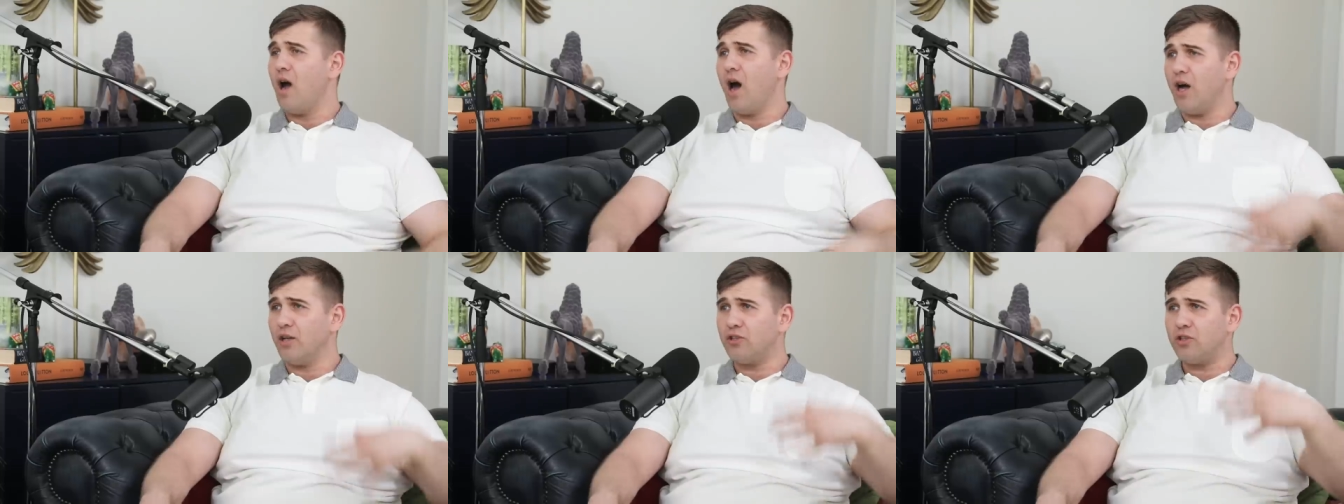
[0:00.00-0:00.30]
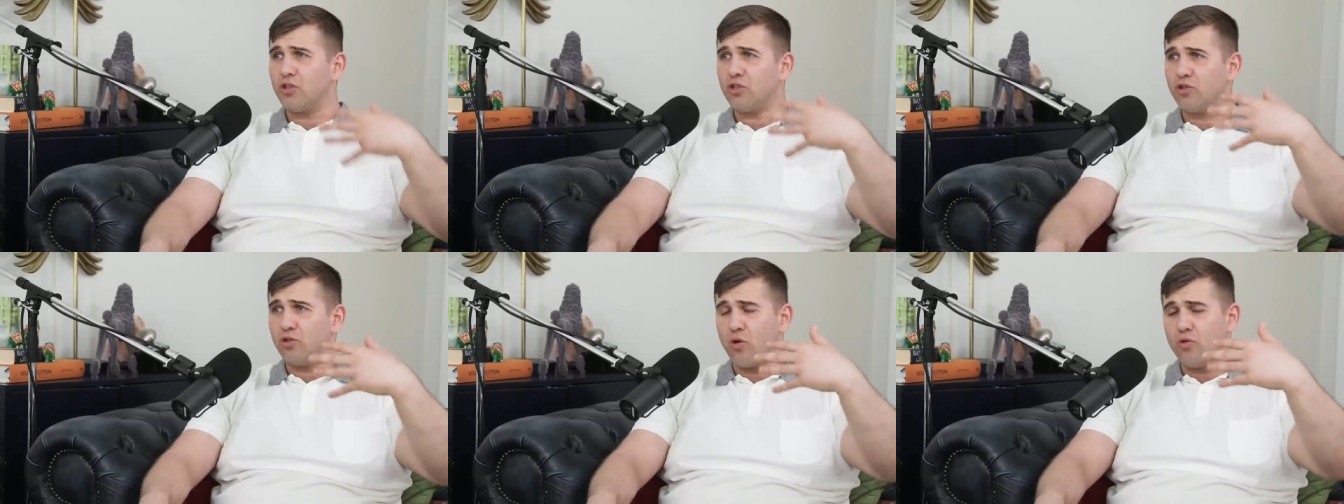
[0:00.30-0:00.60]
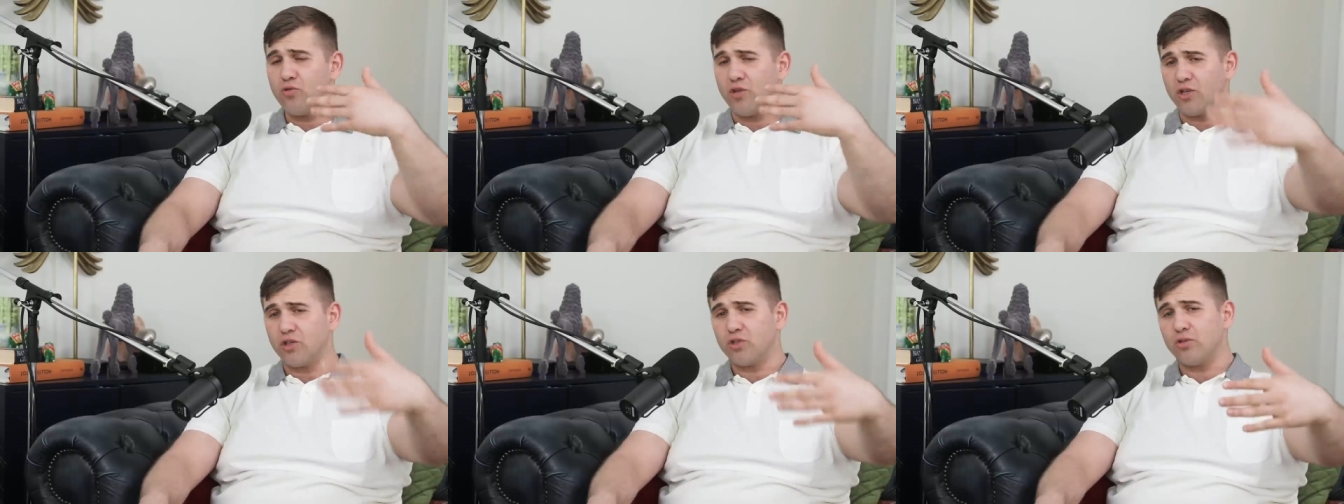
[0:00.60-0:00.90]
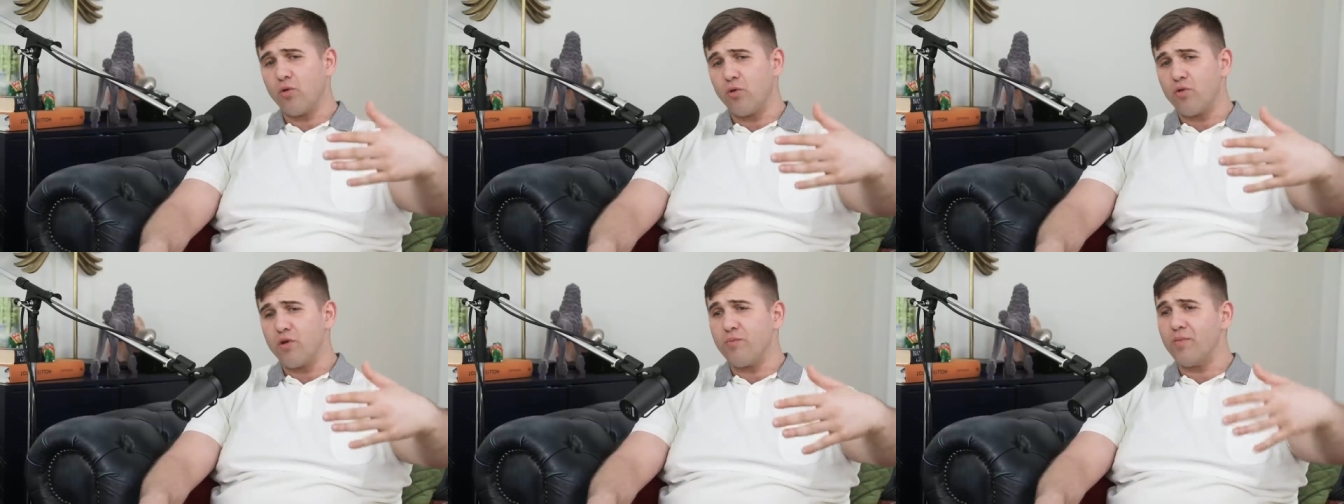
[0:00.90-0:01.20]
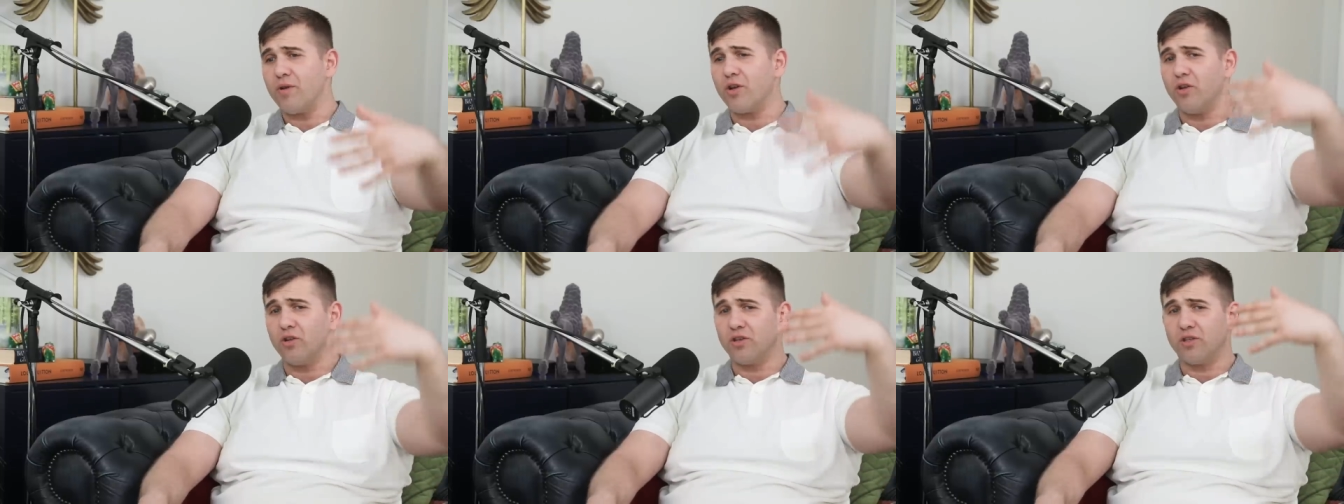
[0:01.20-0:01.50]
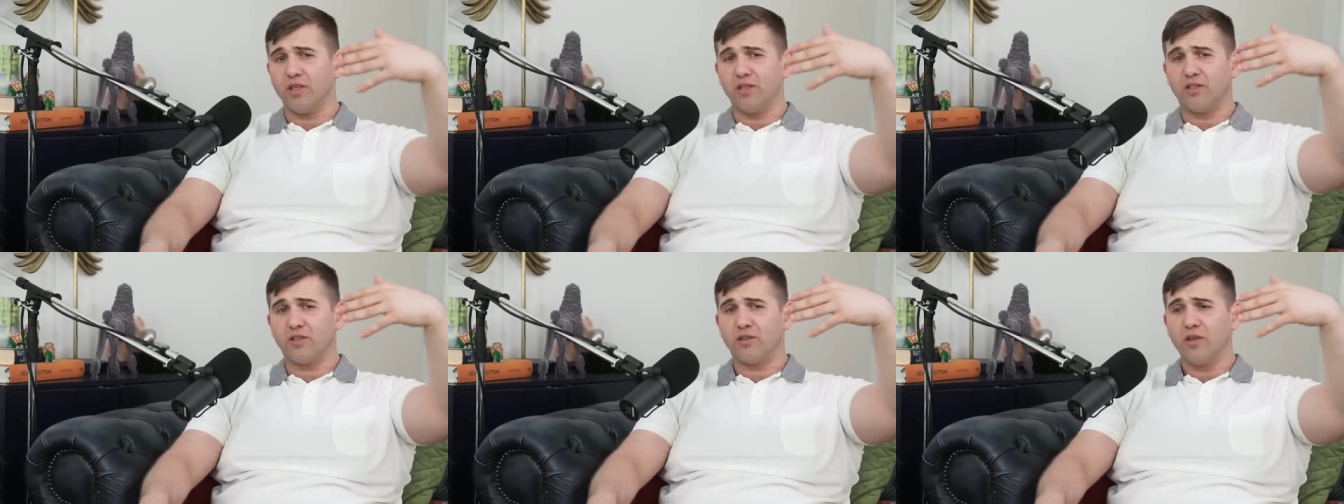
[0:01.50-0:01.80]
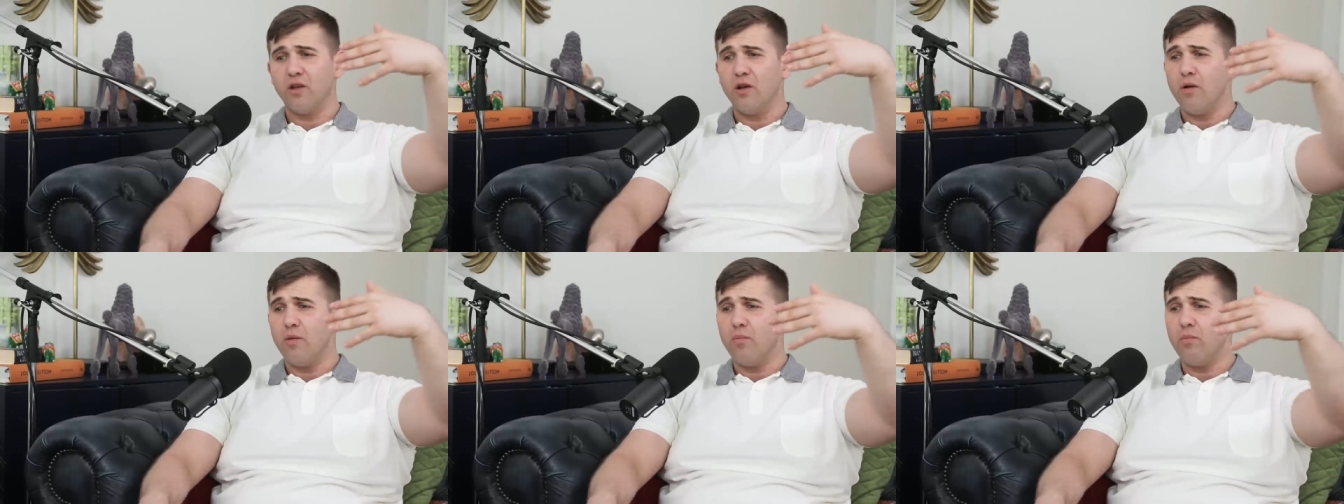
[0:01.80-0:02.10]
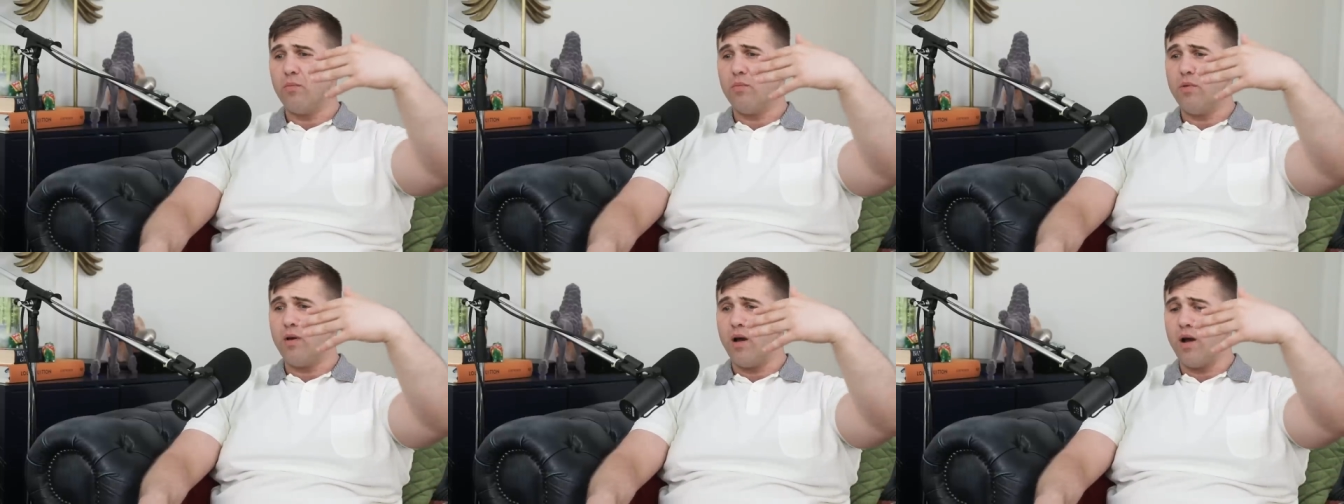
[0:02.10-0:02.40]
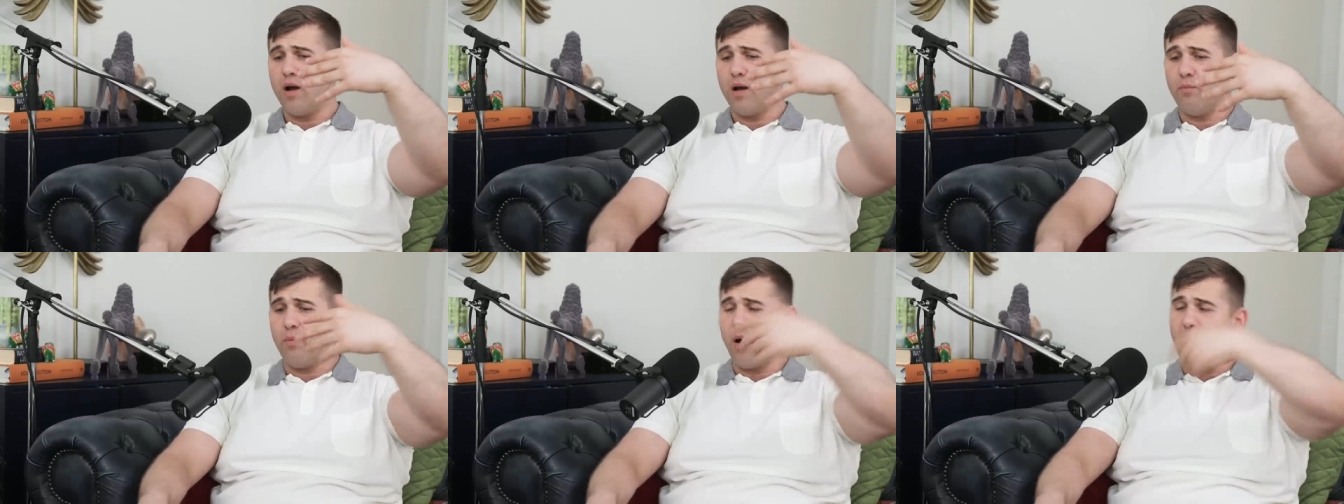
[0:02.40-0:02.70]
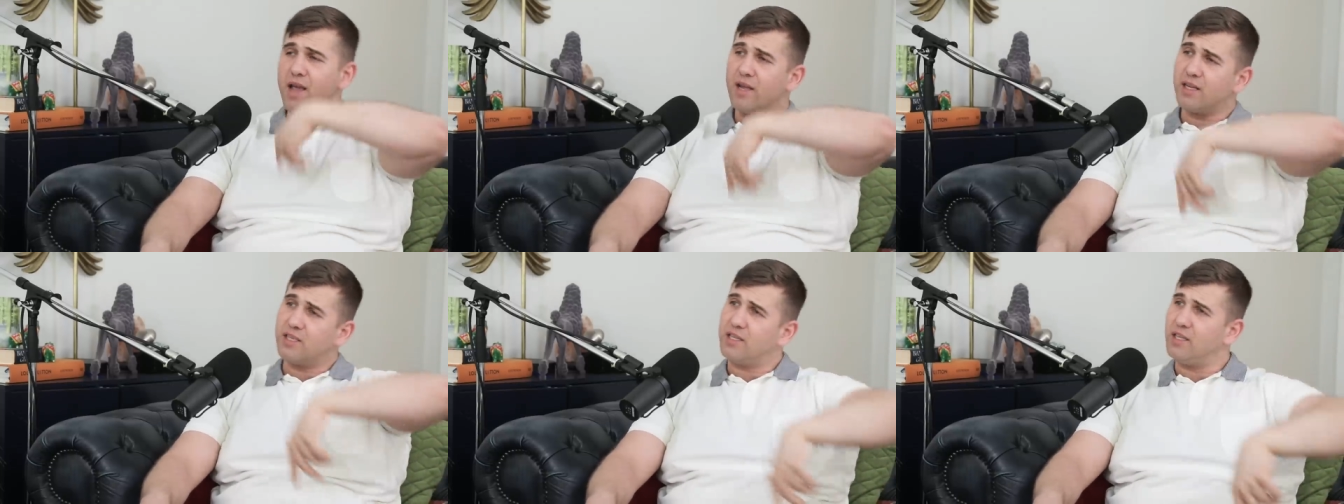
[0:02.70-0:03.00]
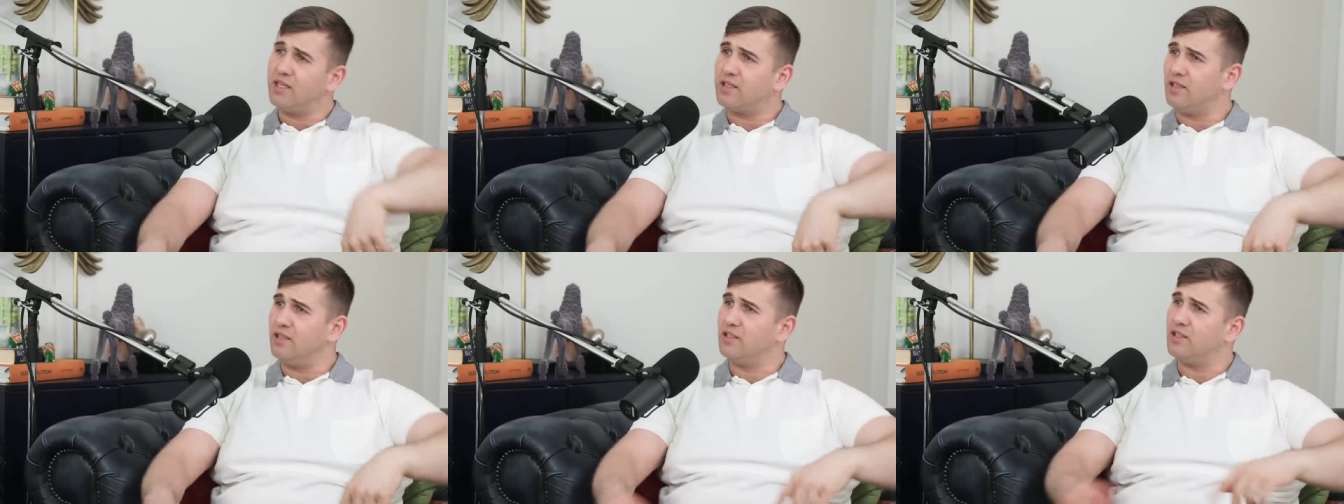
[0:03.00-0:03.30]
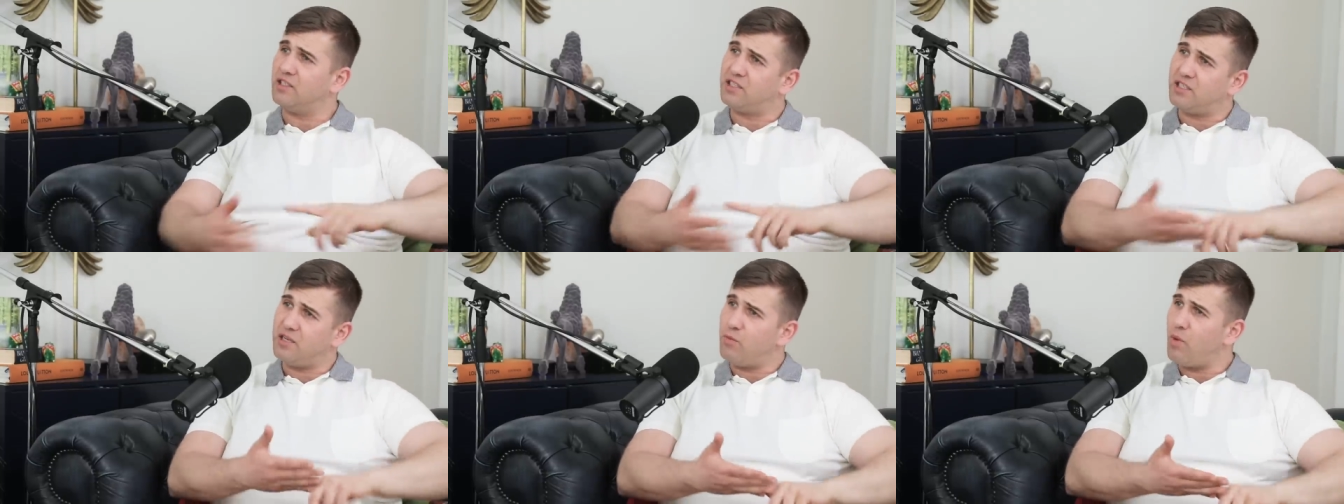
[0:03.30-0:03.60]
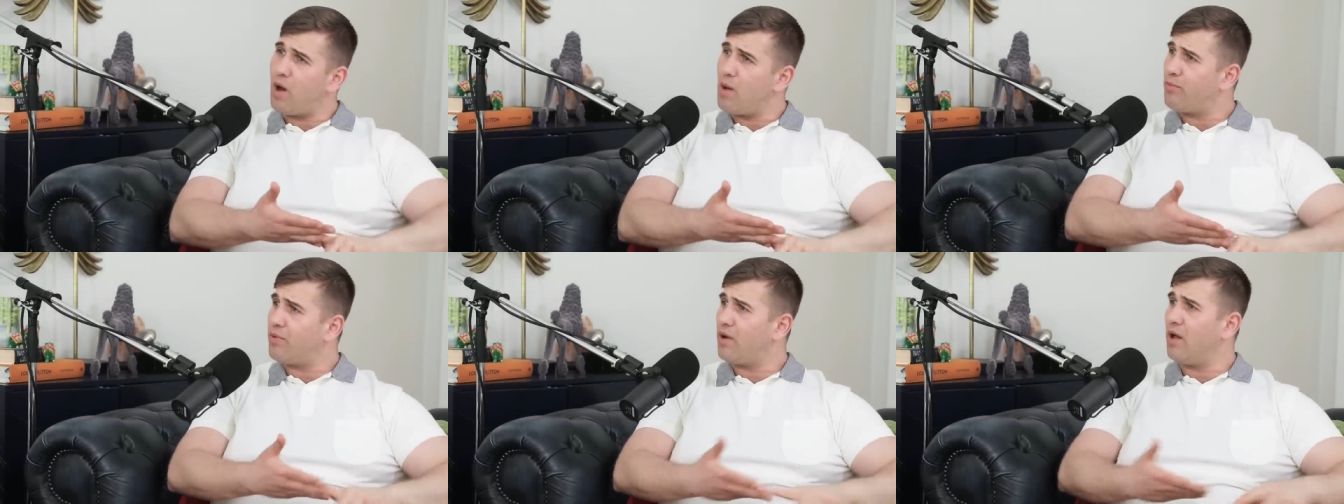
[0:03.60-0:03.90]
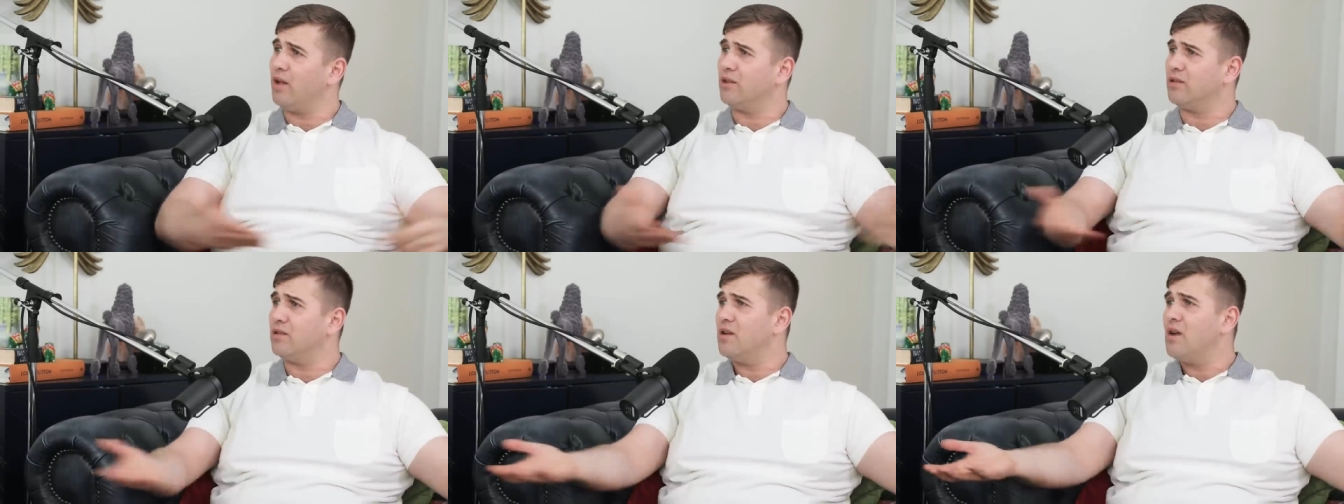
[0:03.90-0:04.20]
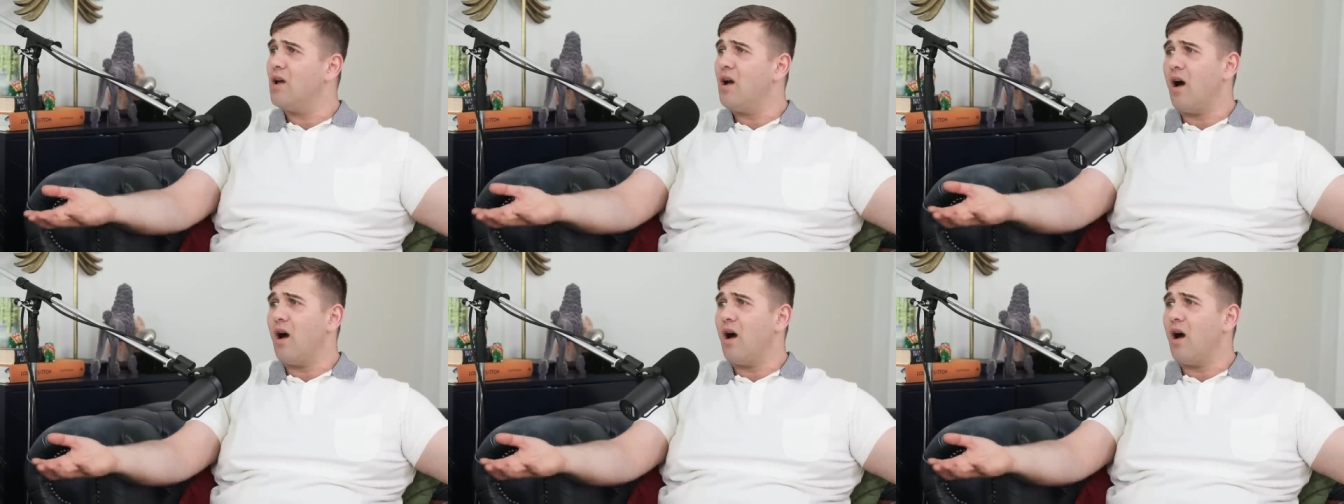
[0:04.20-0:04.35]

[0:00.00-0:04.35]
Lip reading: I just know the story because it's my existence, it's in my blood.